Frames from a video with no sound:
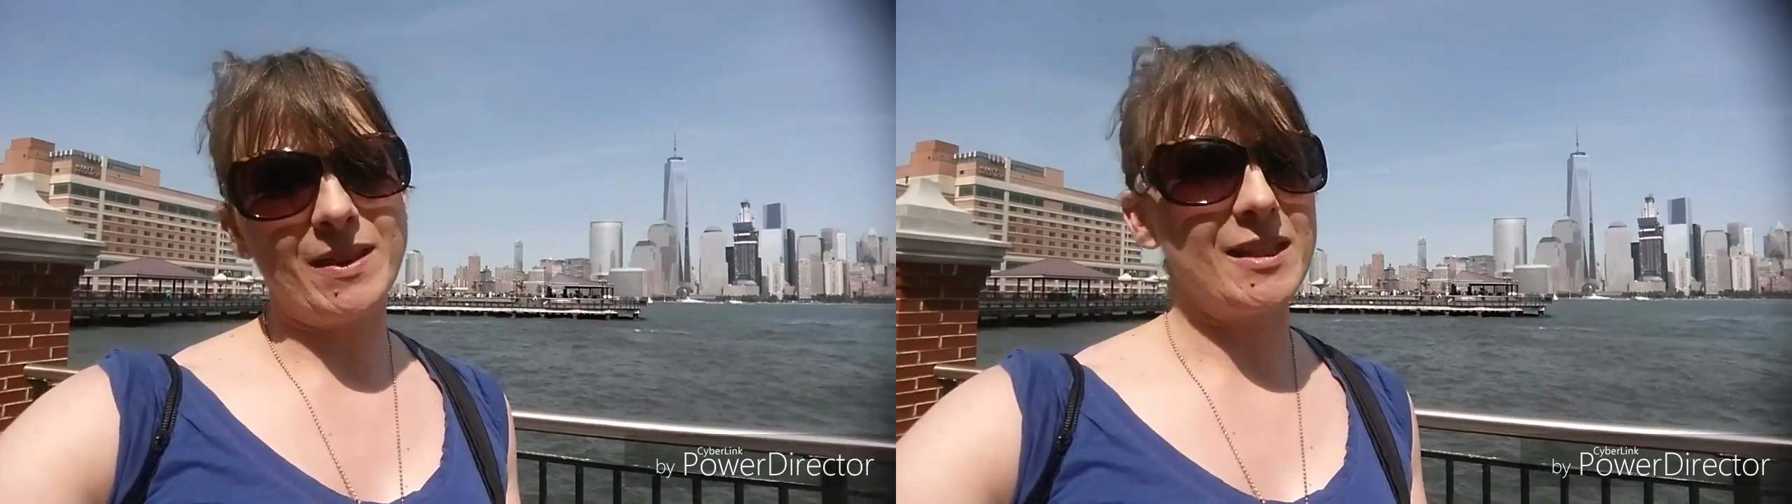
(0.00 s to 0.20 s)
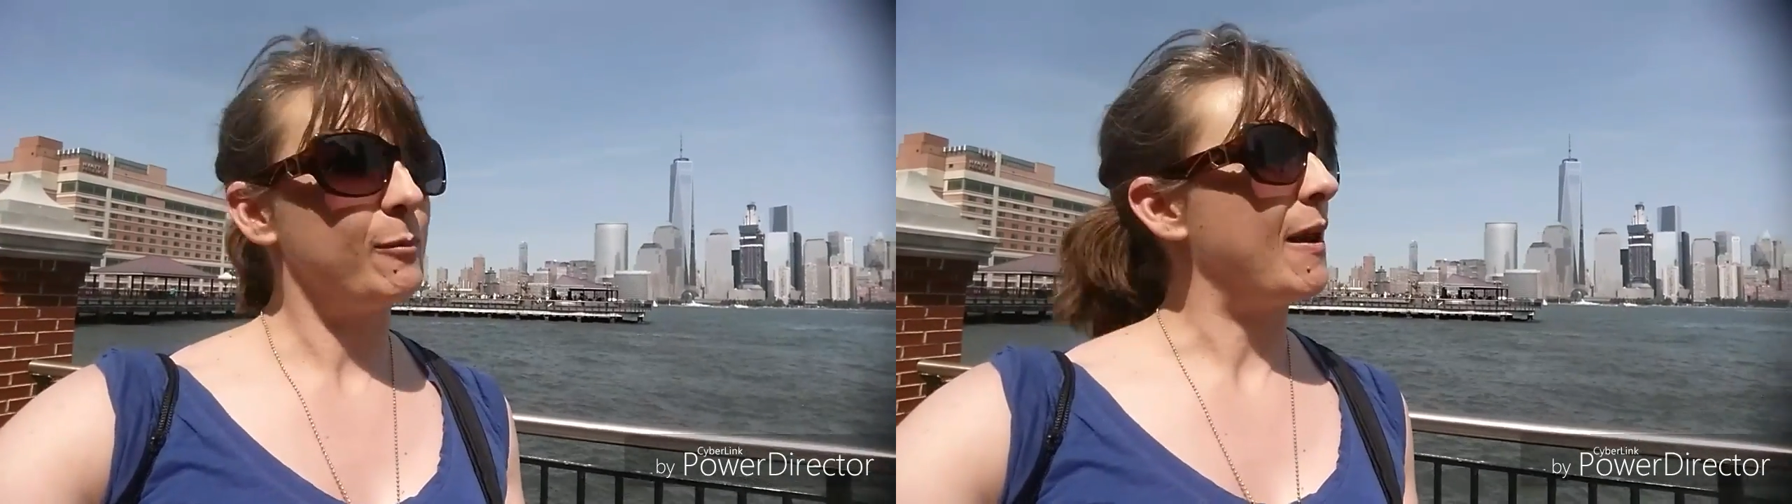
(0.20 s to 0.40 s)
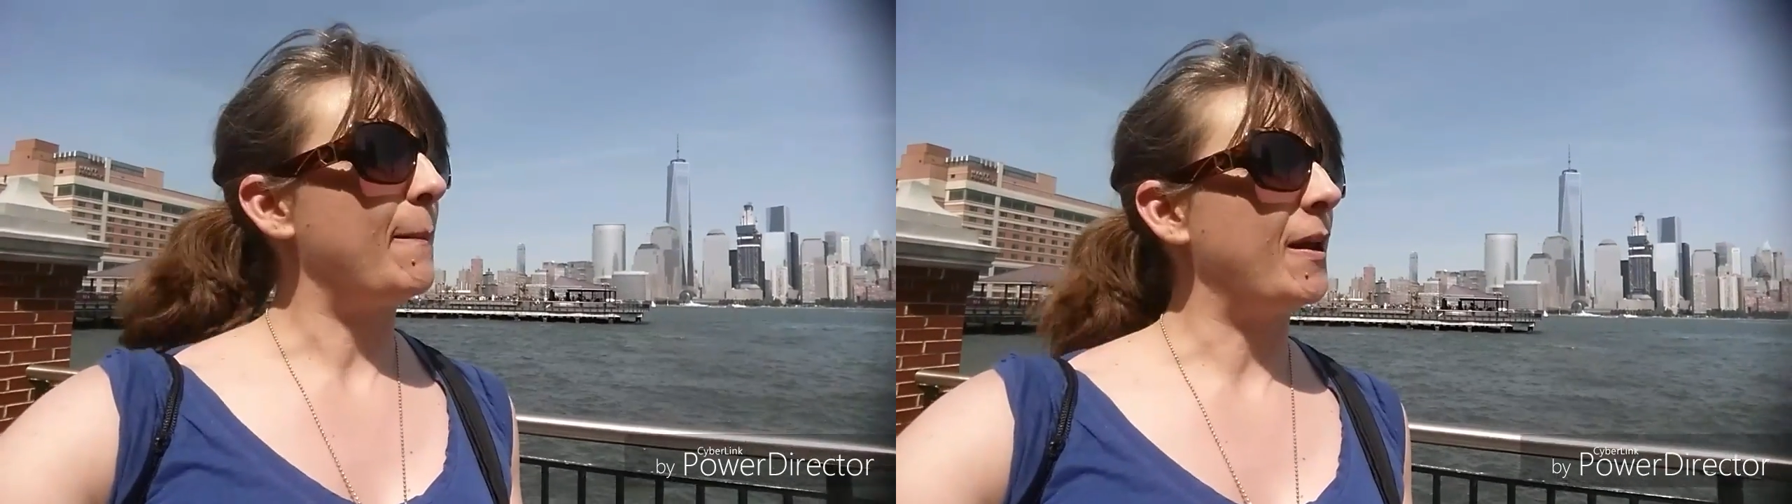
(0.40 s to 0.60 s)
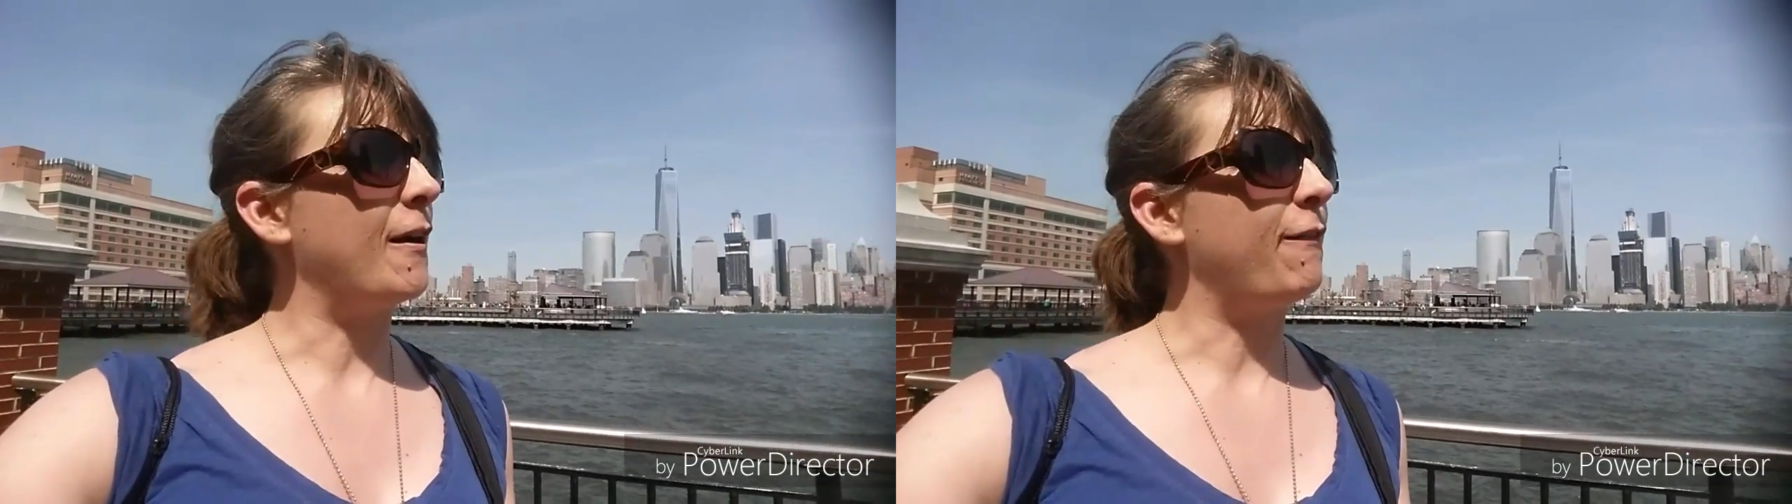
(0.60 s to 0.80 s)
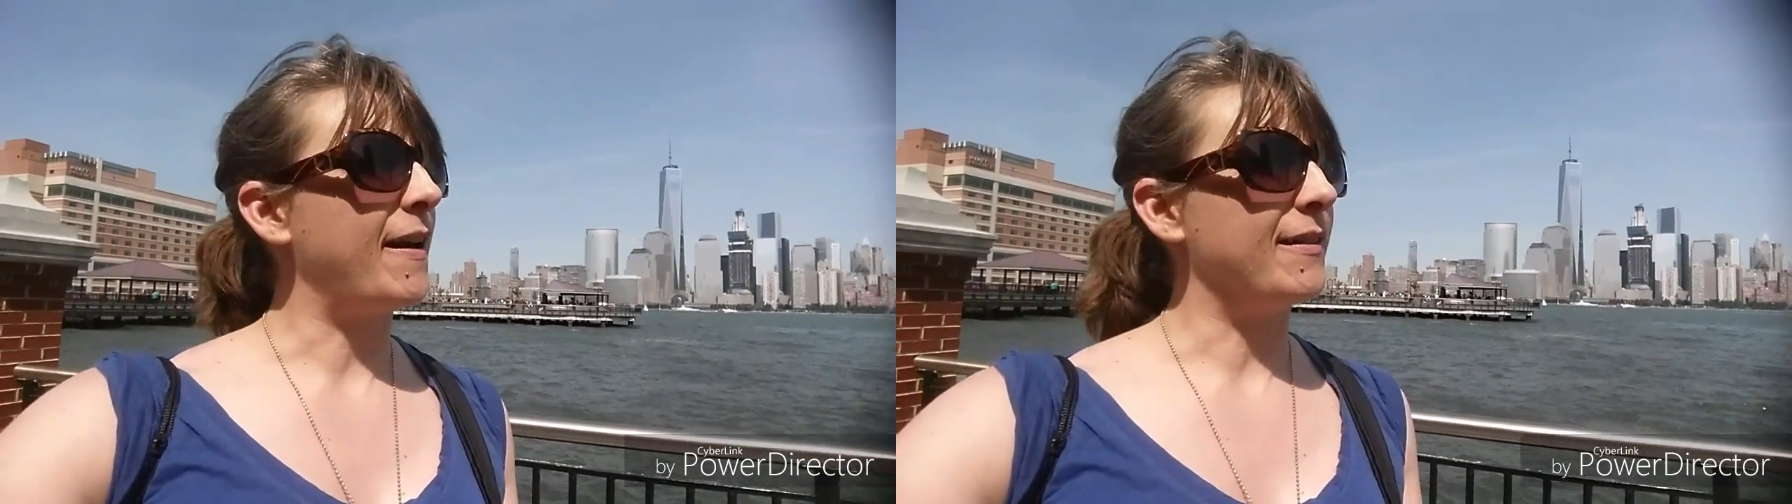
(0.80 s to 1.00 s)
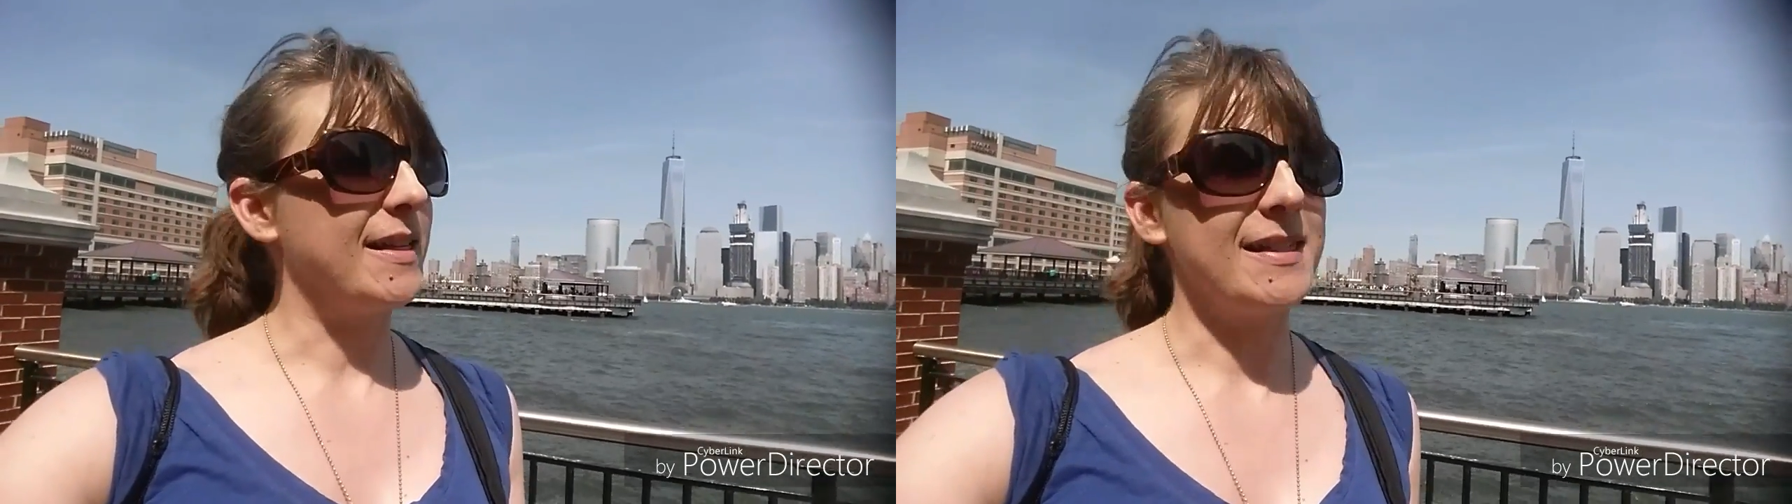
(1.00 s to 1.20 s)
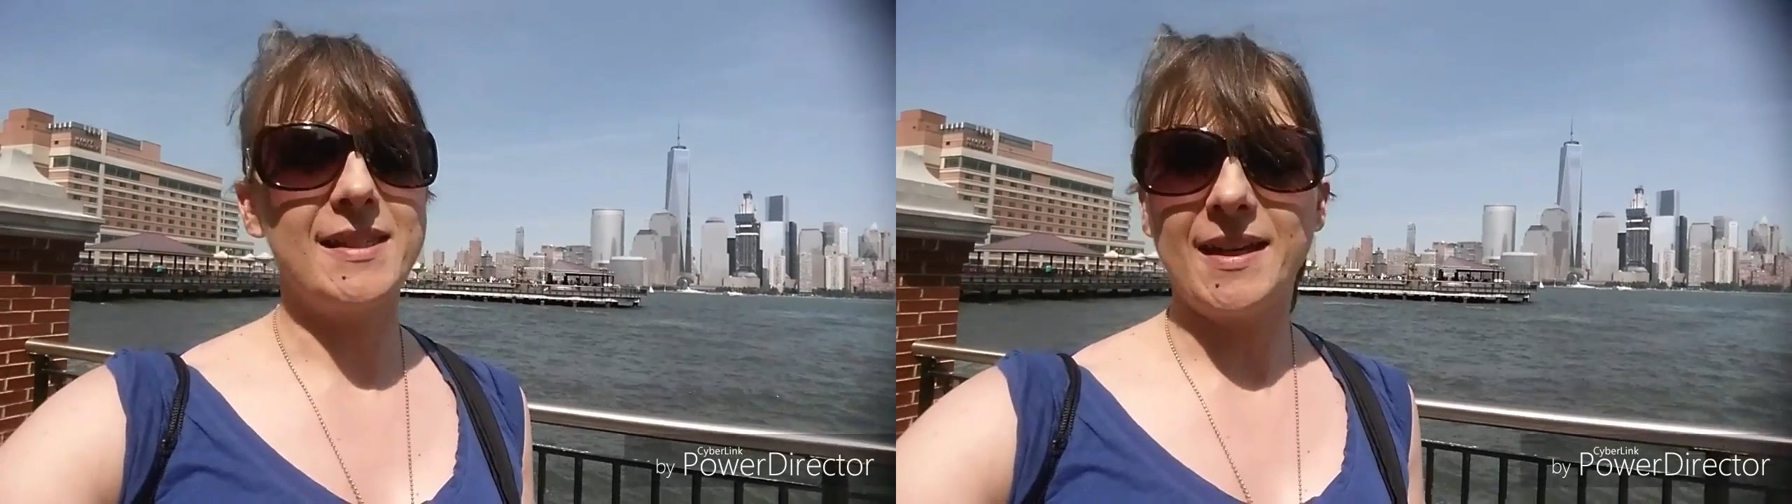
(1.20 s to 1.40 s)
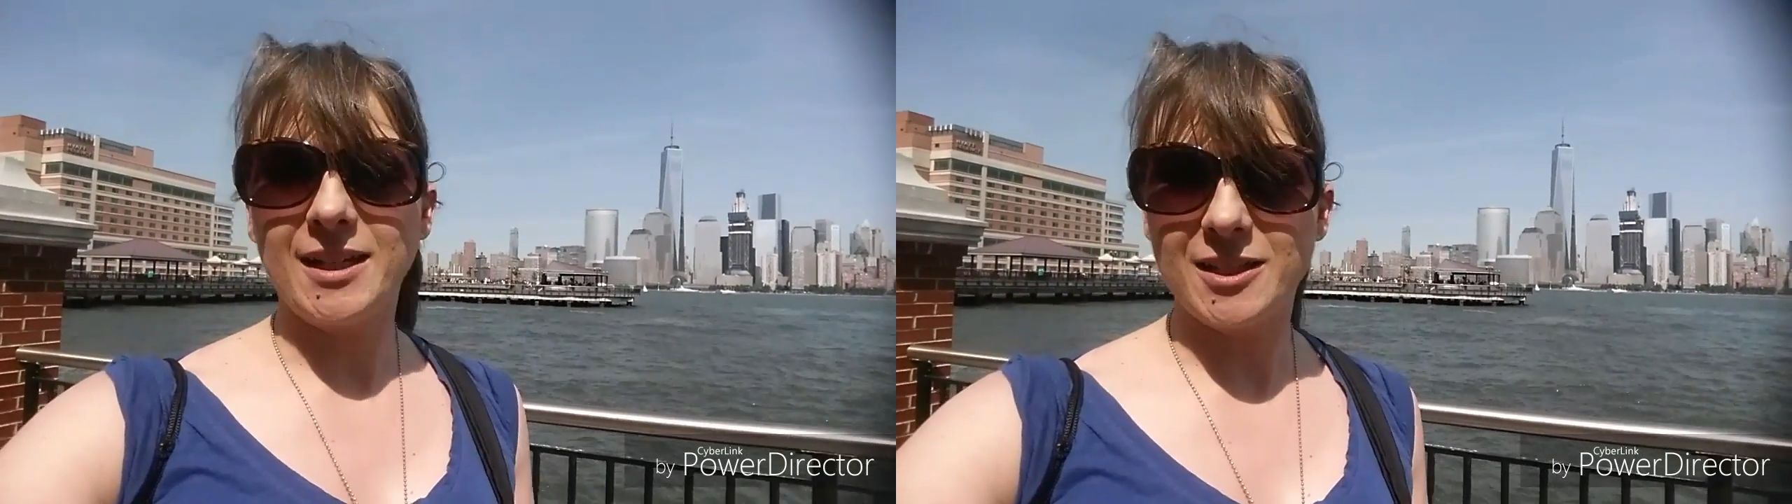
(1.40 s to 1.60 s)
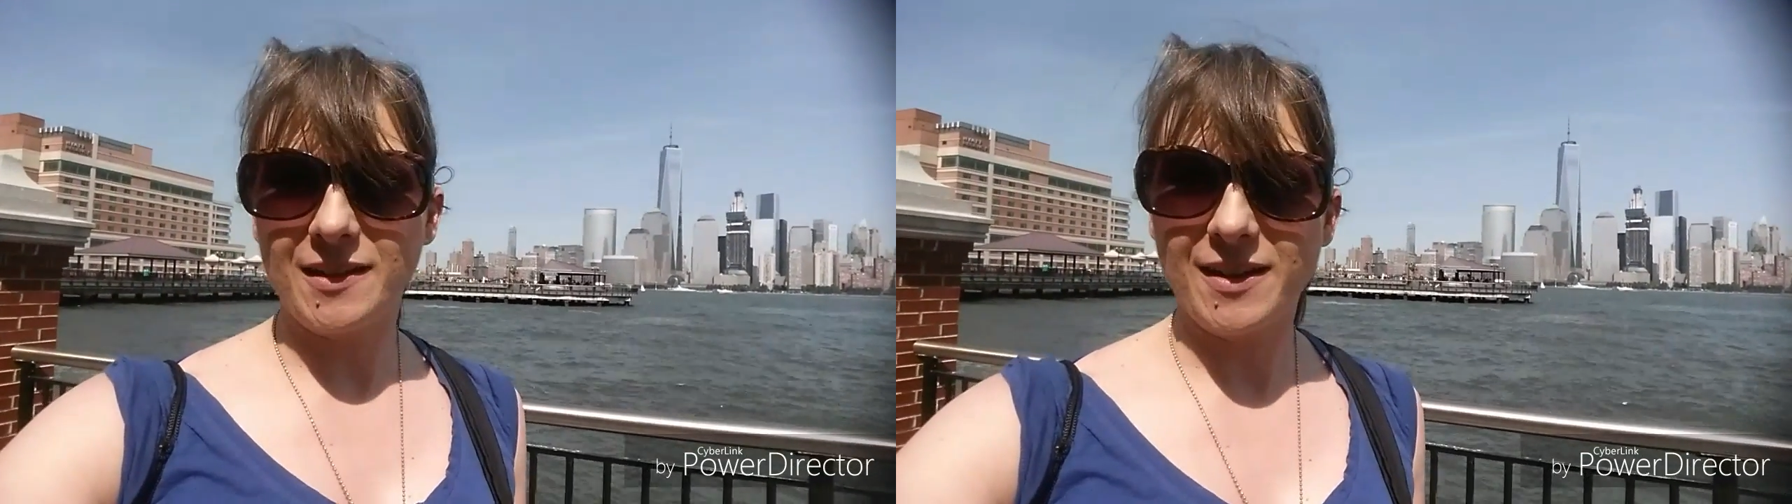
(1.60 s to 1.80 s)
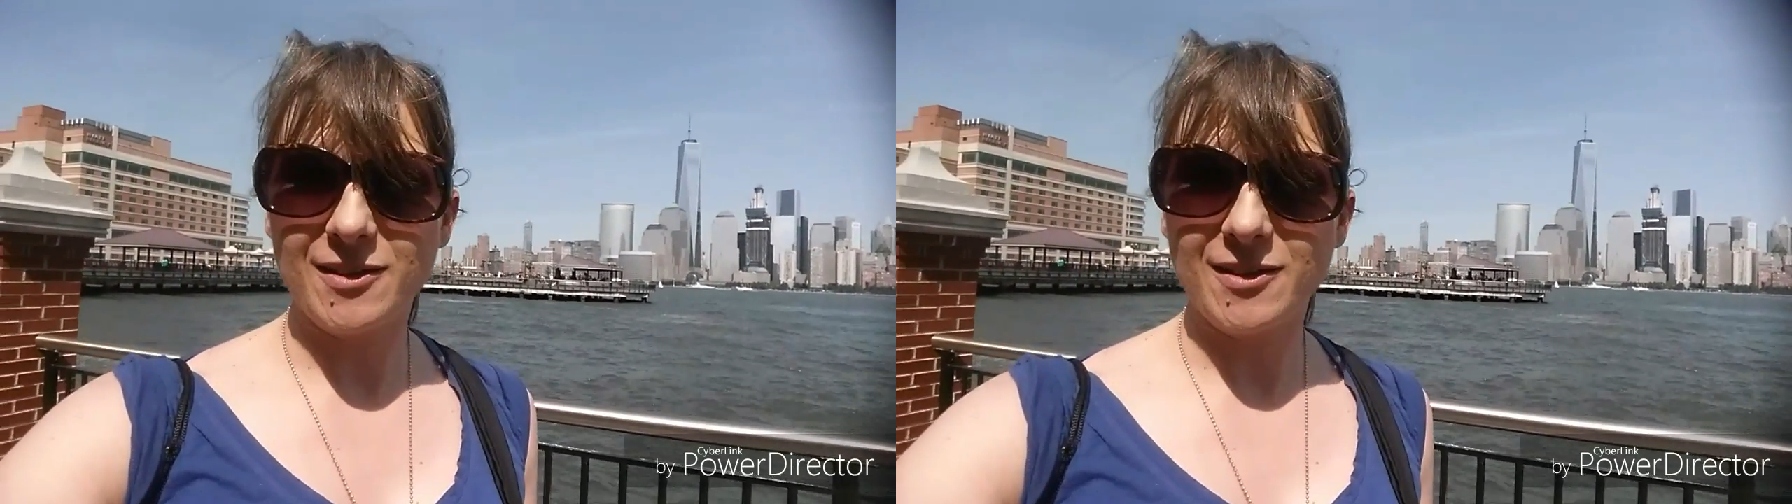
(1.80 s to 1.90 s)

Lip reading: but this might be our final destination